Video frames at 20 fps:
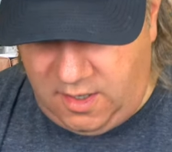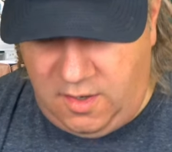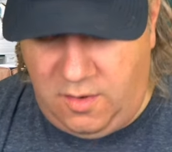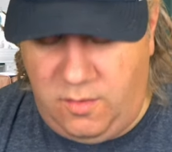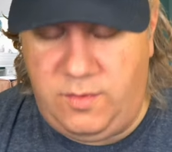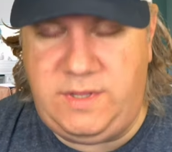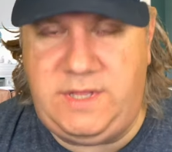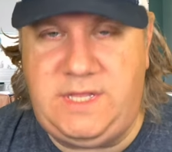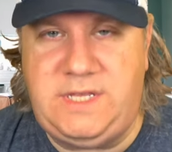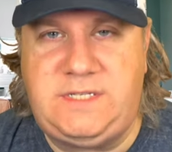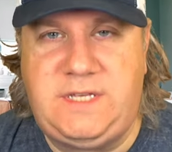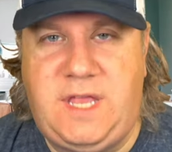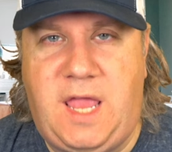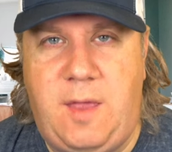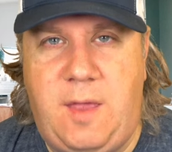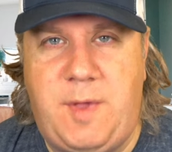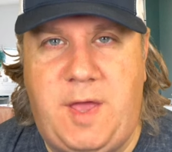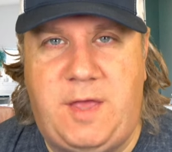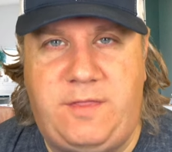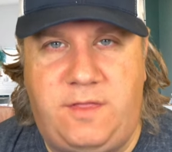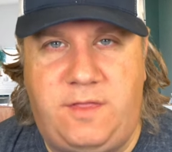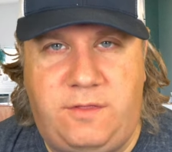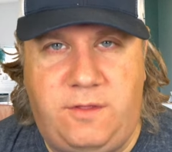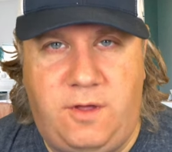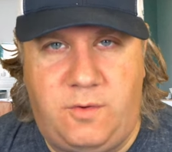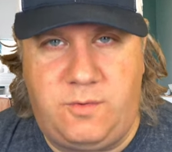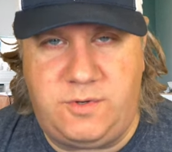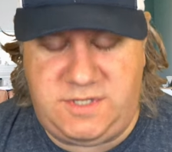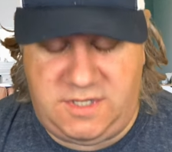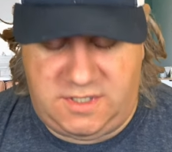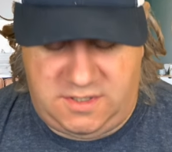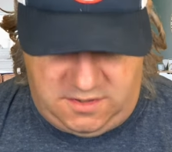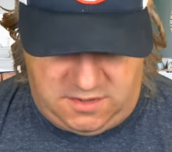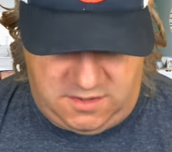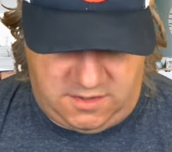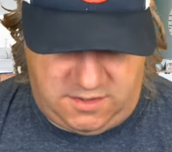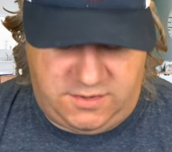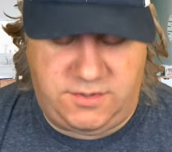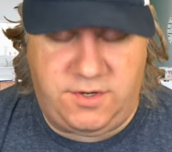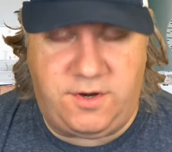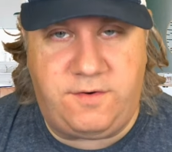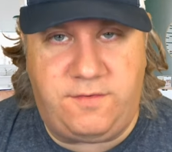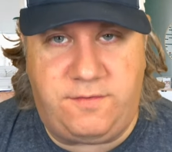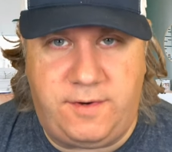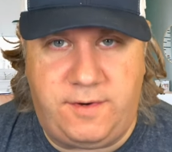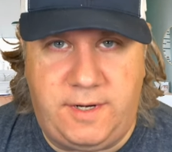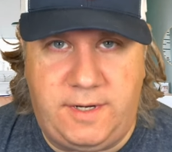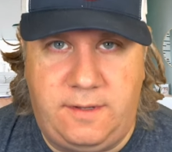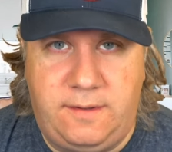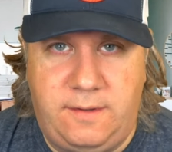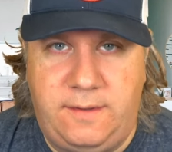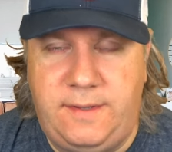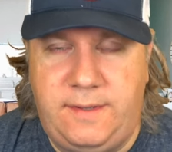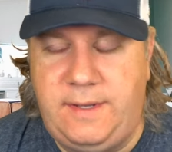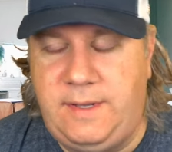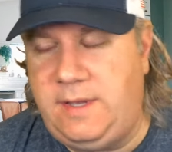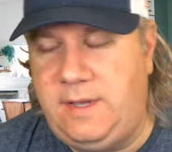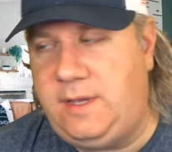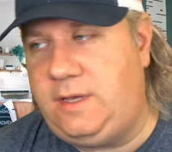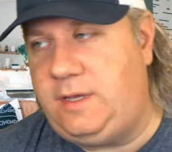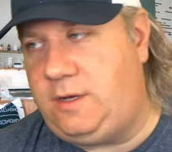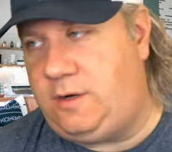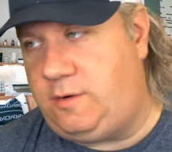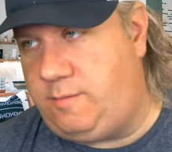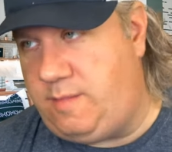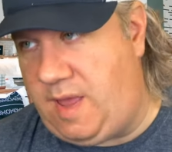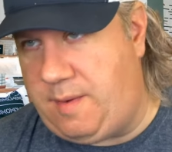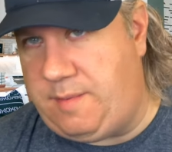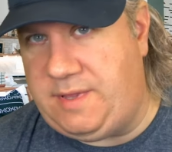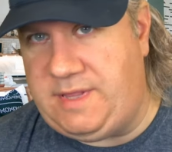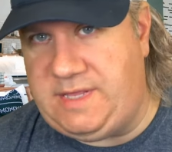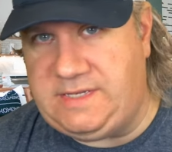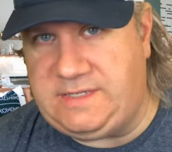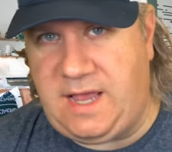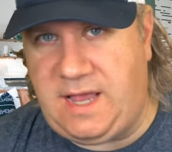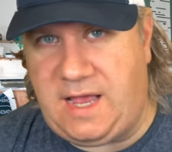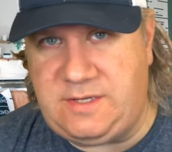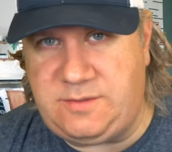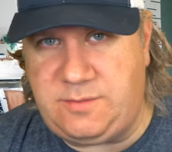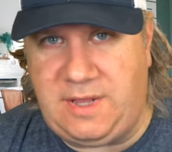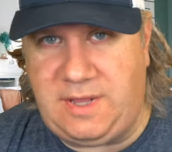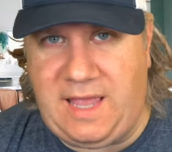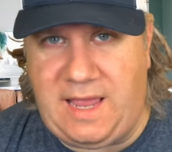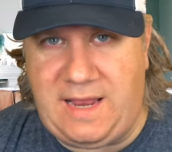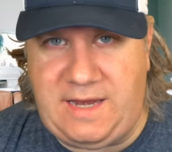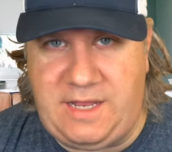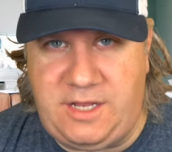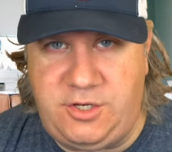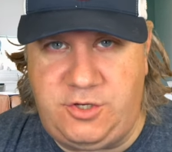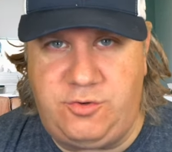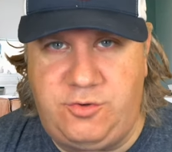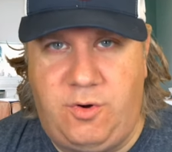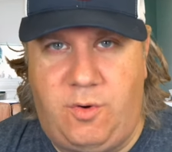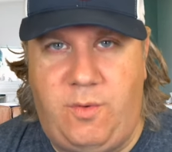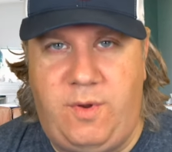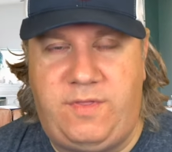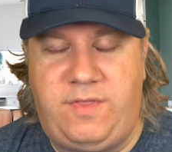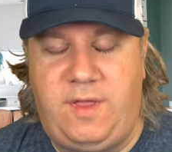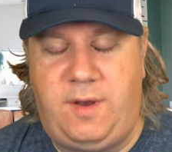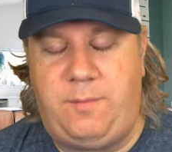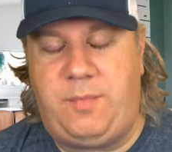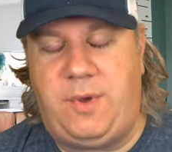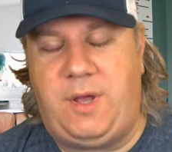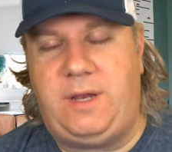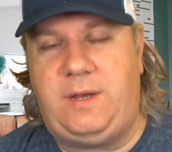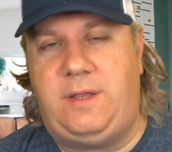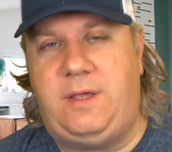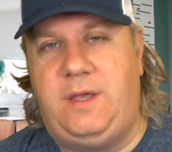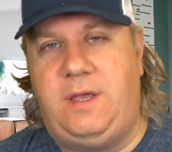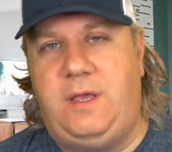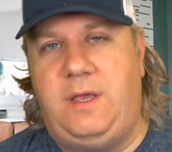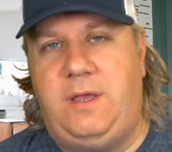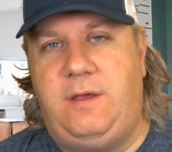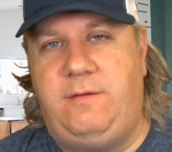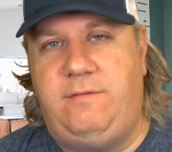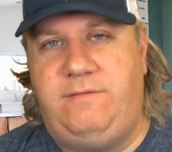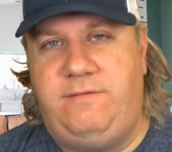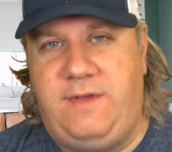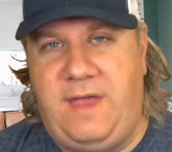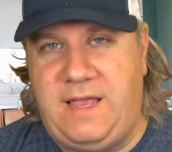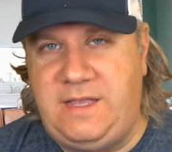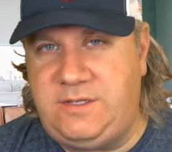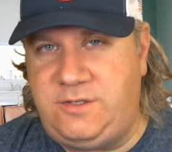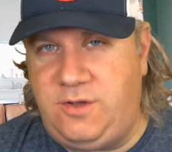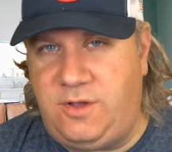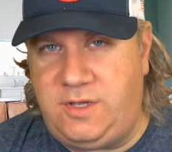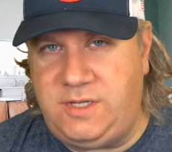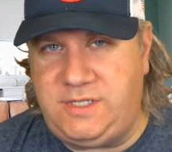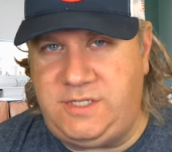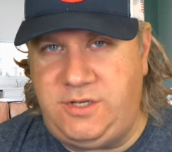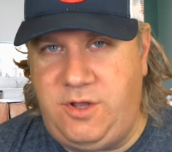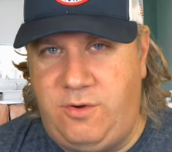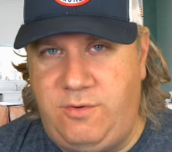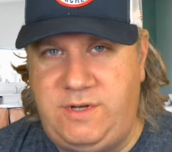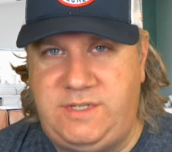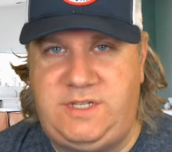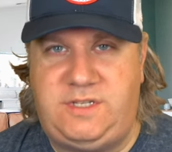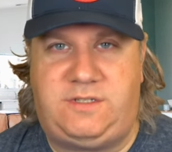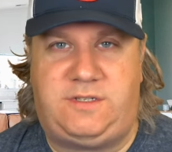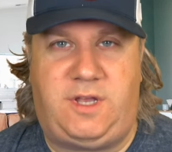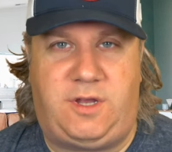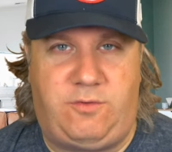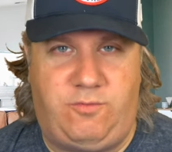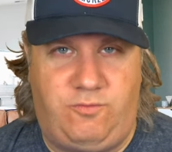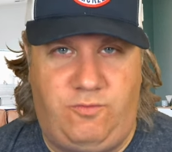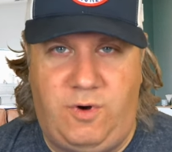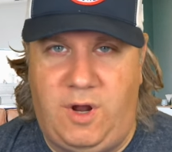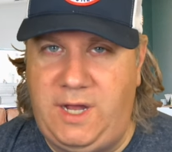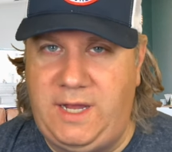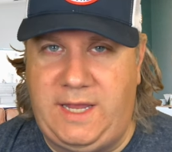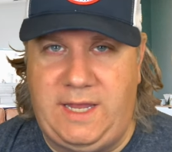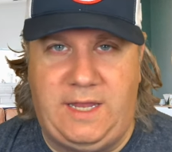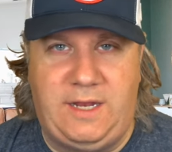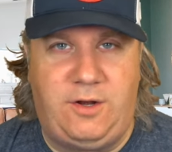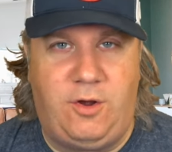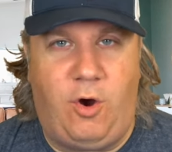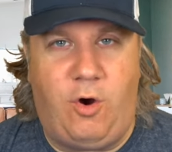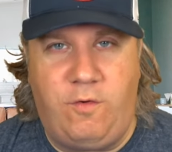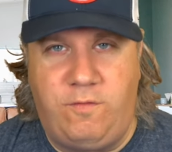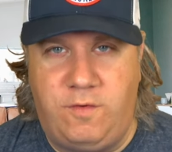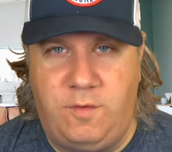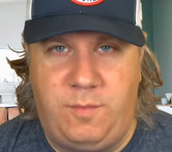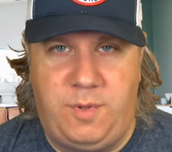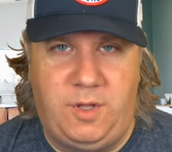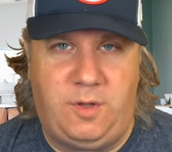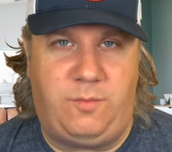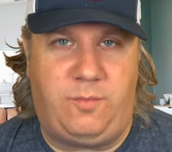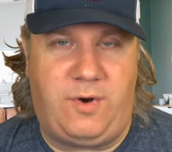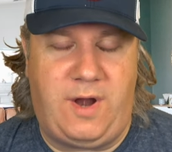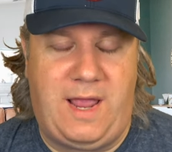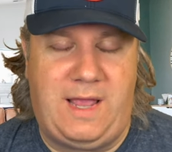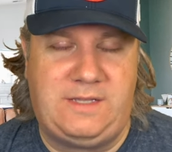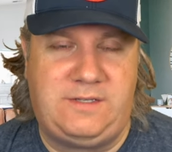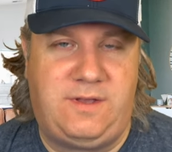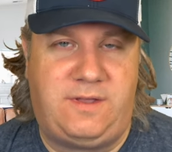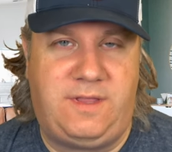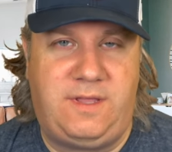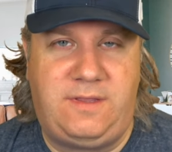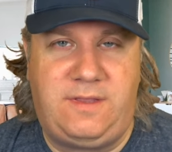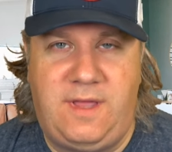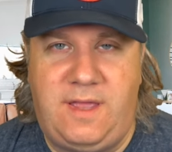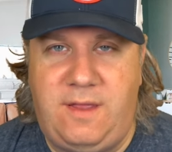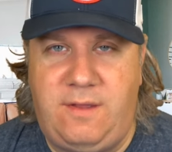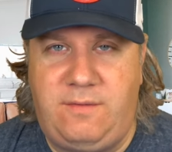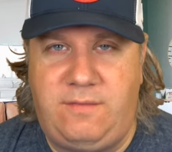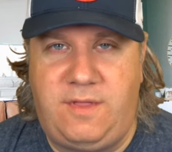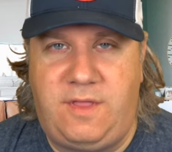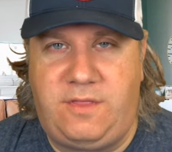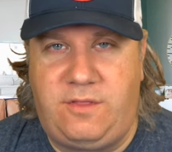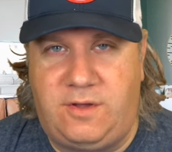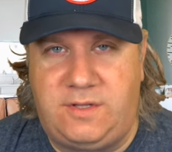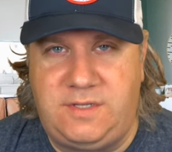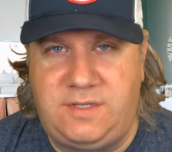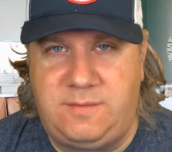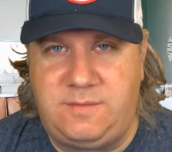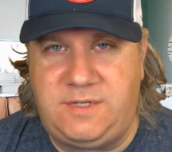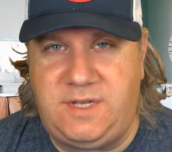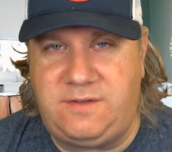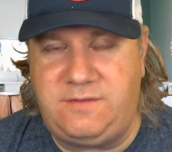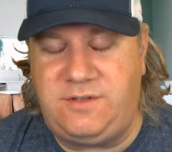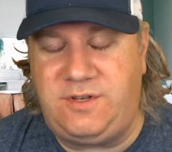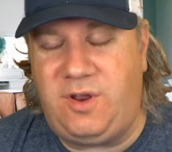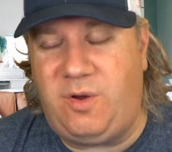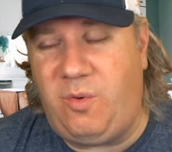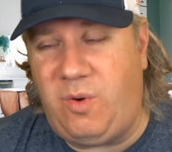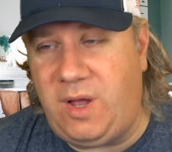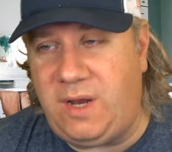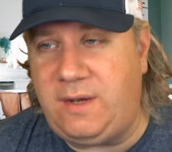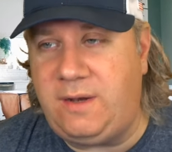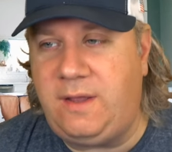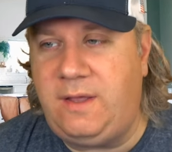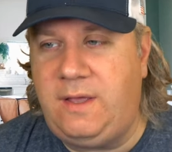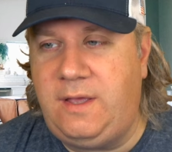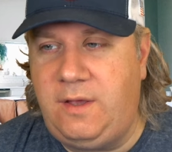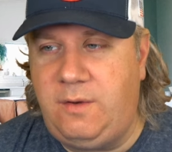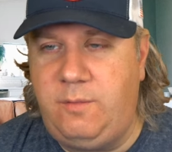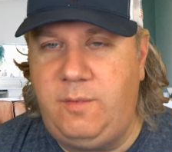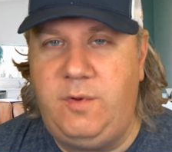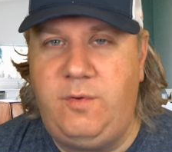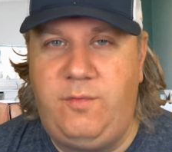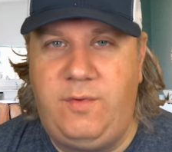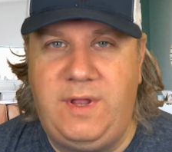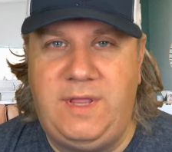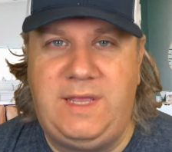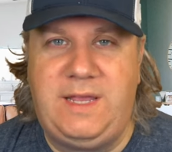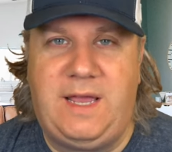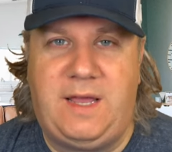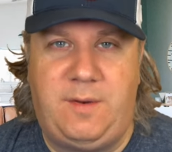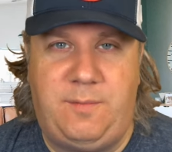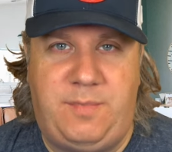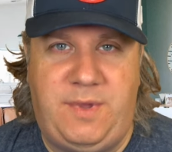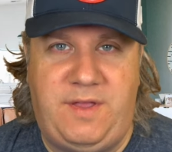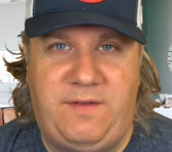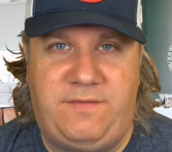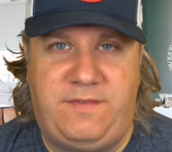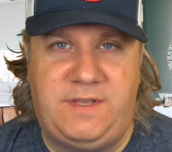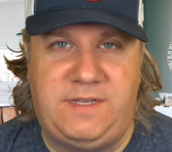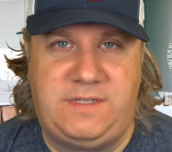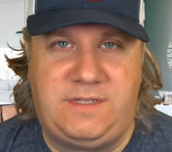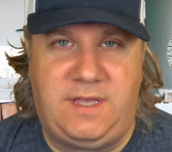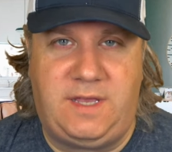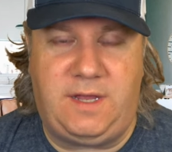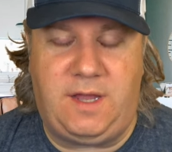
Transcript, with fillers: when this came out, the thought was this is a surf reel. You know, maybe these guys would light inshore with it, but Van Staal is known as this like rugged, overbuilt brand. So I think they they thought to themselves, you know what? We really got to beef this thing